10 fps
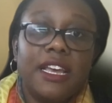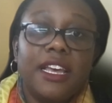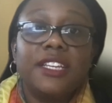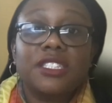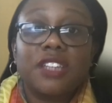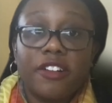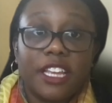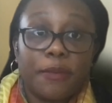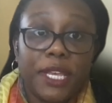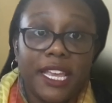He's currently
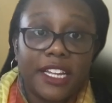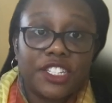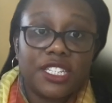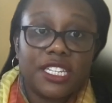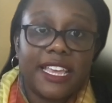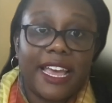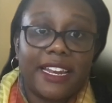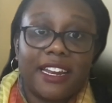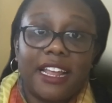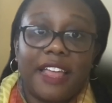a PhD
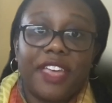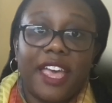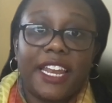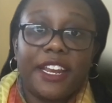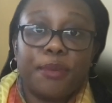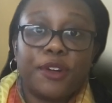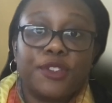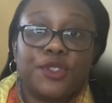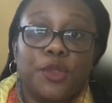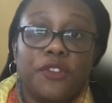candidate at the Annenberg
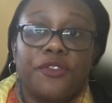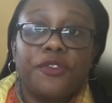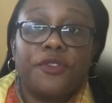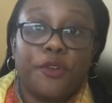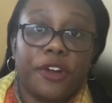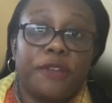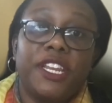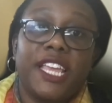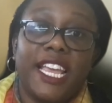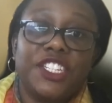School for
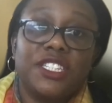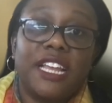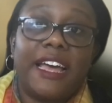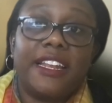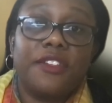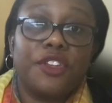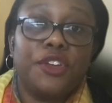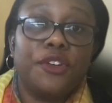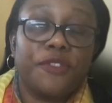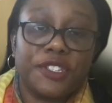Communication at the
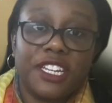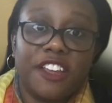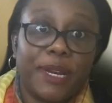University of